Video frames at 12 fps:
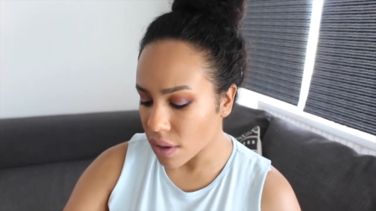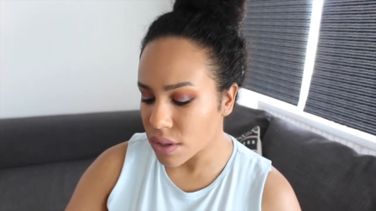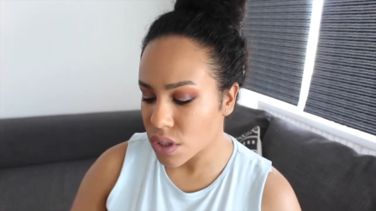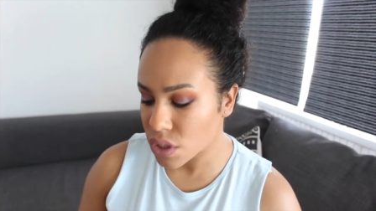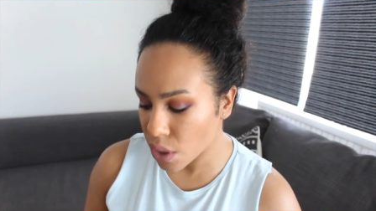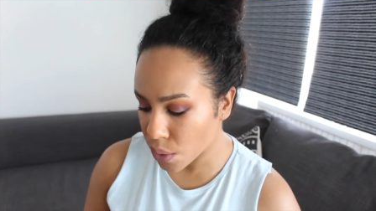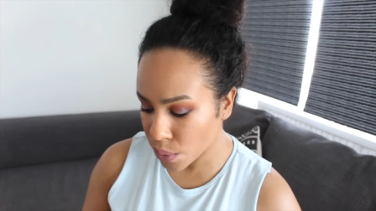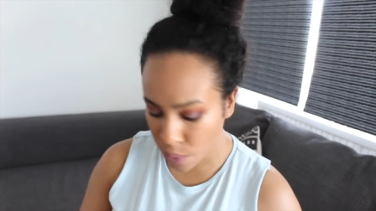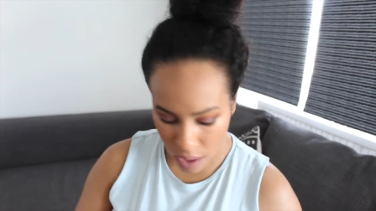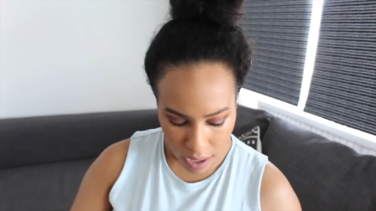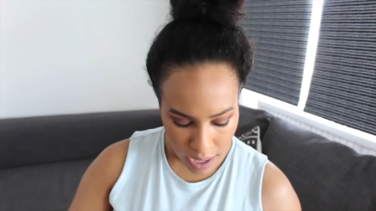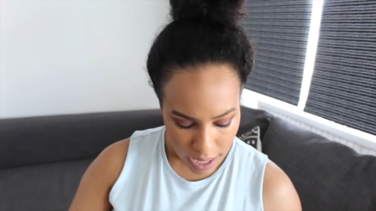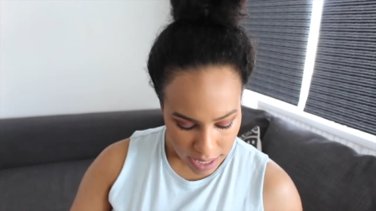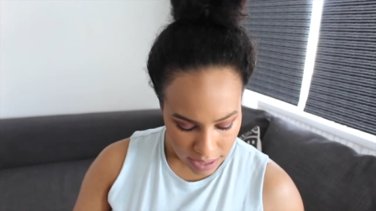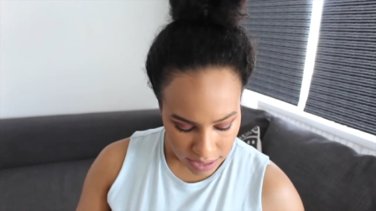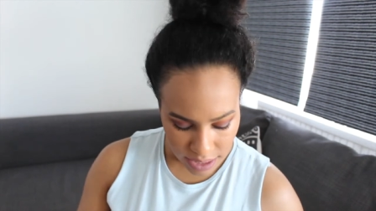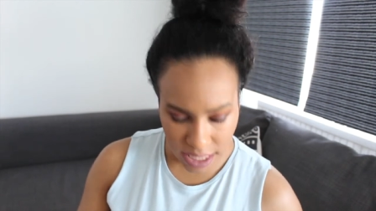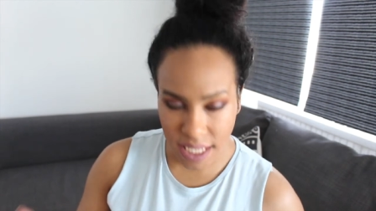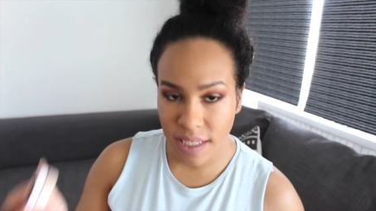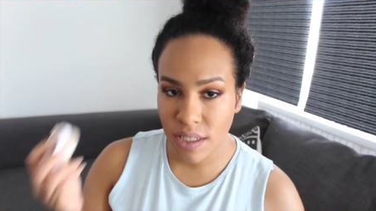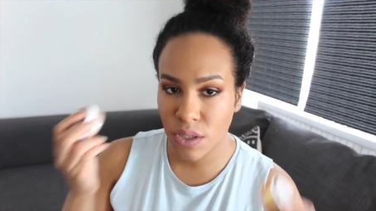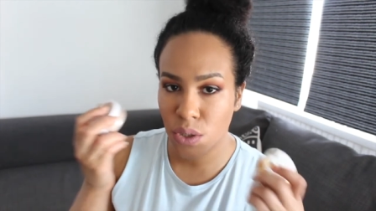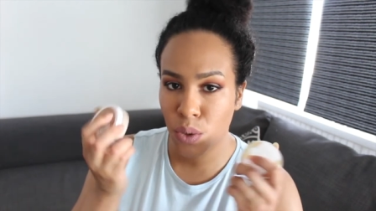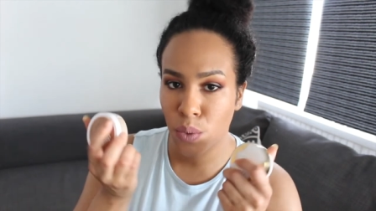So
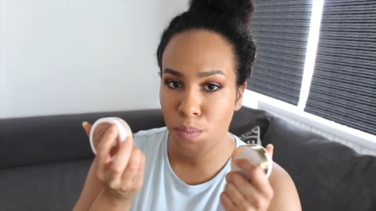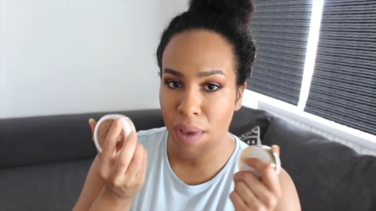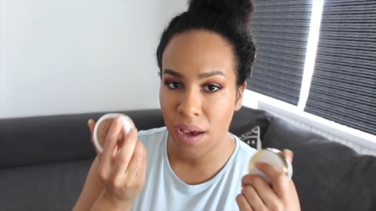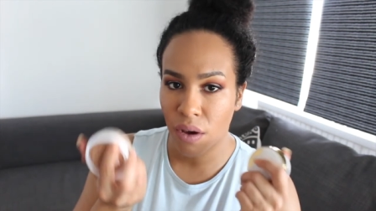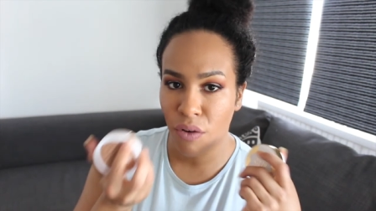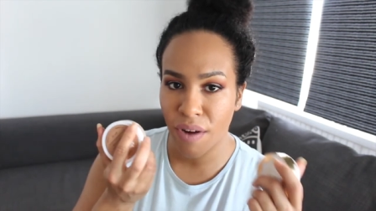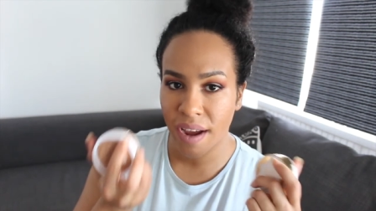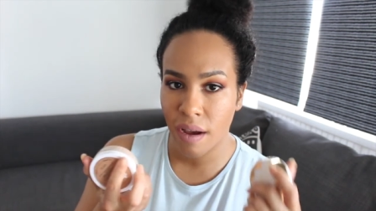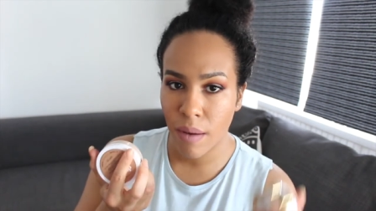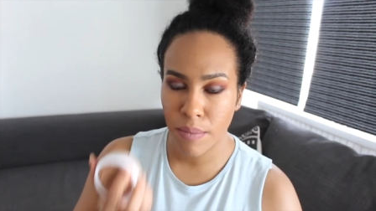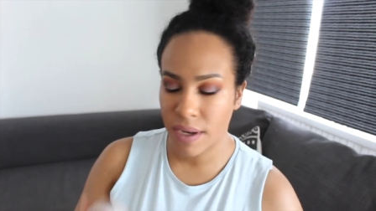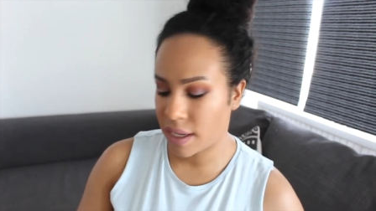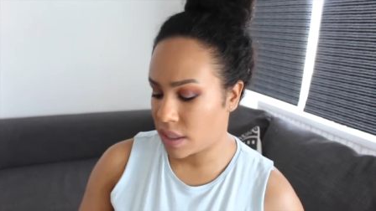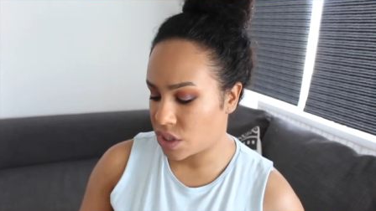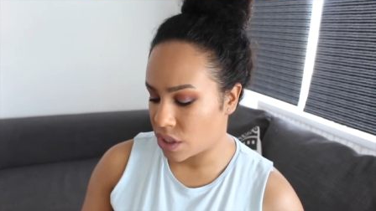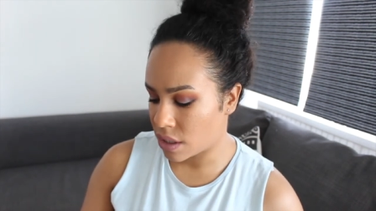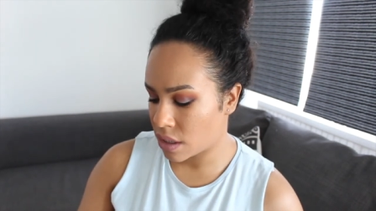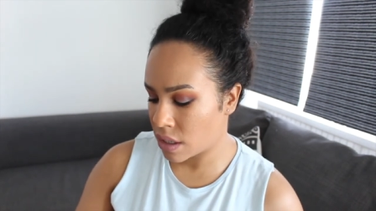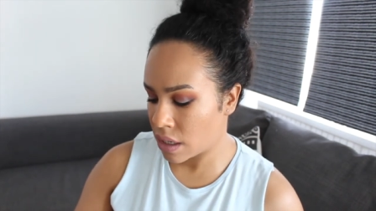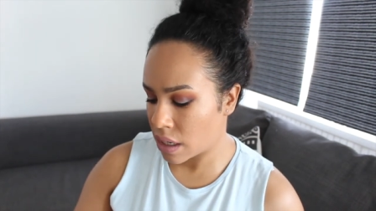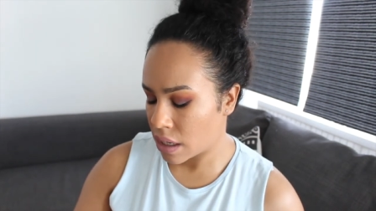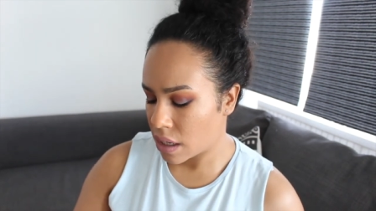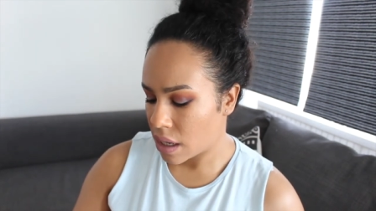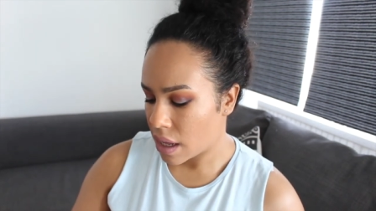these two make a great combination,
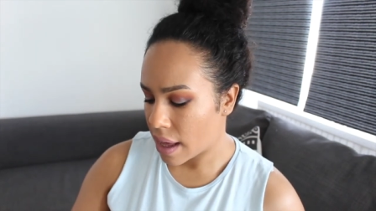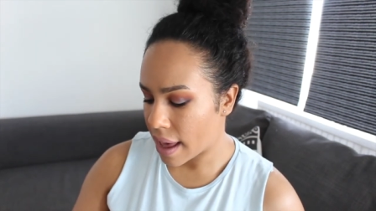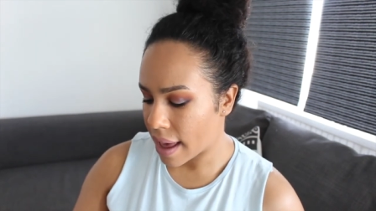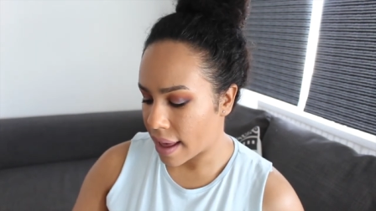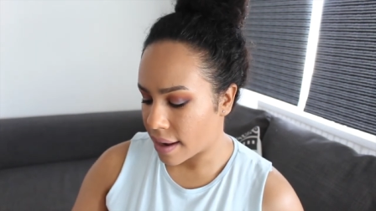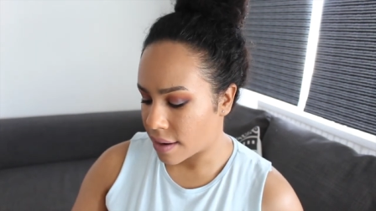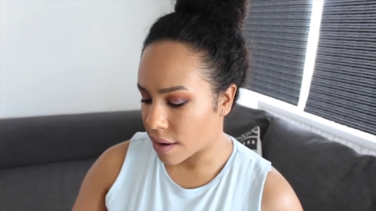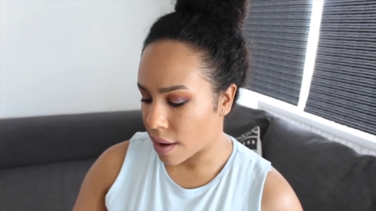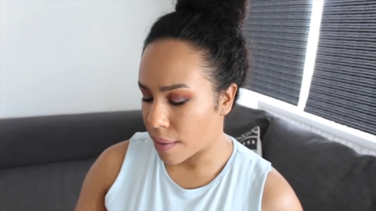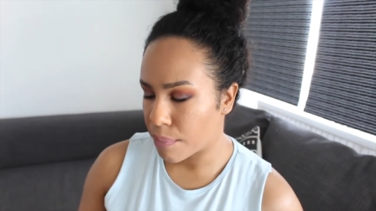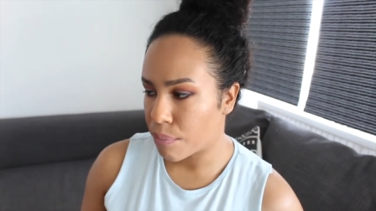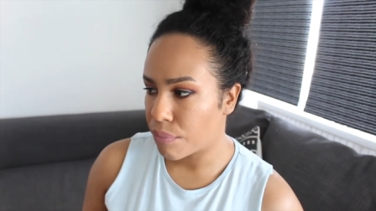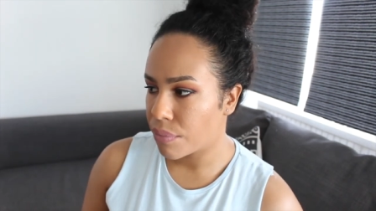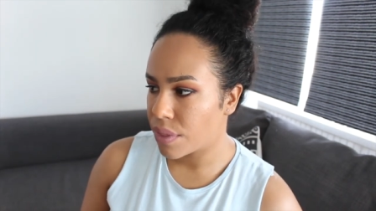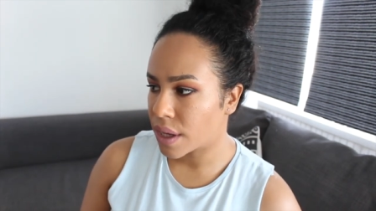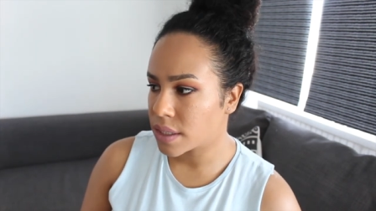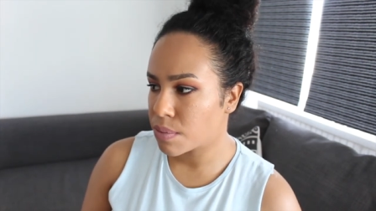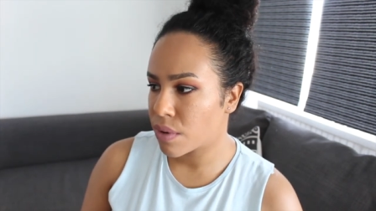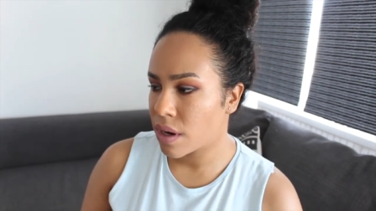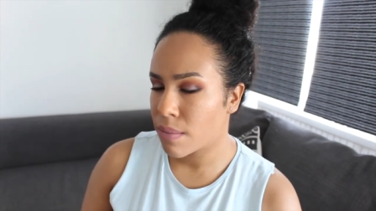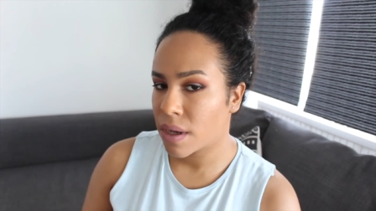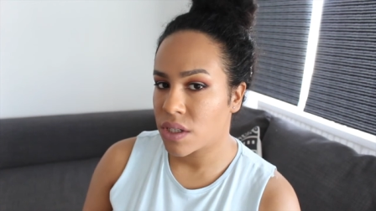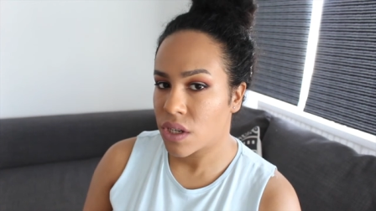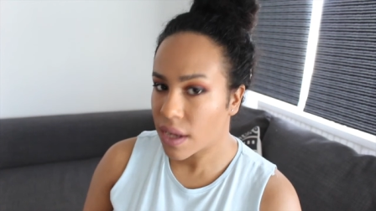and that's pretty
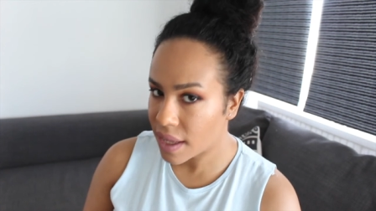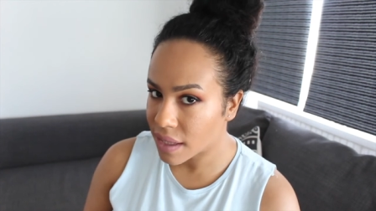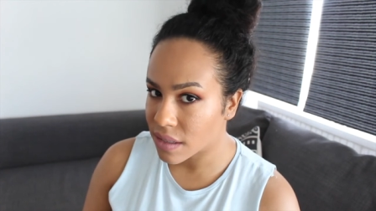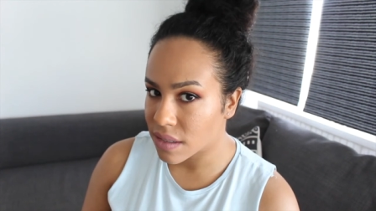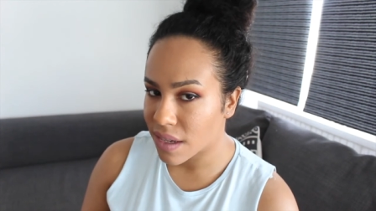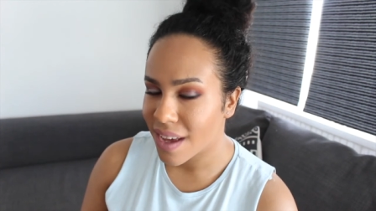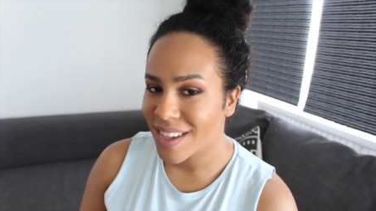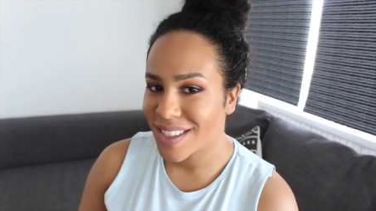much it.